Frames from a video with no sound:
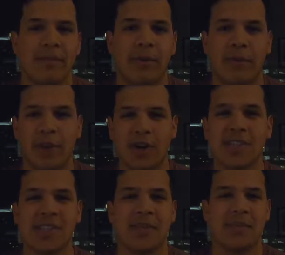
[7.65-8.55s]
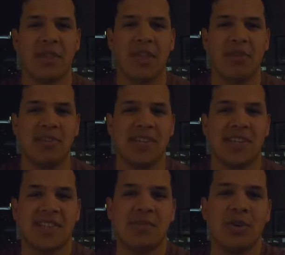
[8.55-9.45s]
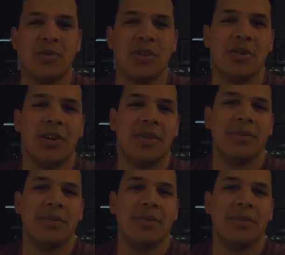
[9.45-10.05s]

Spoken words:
But first, 360 room tour.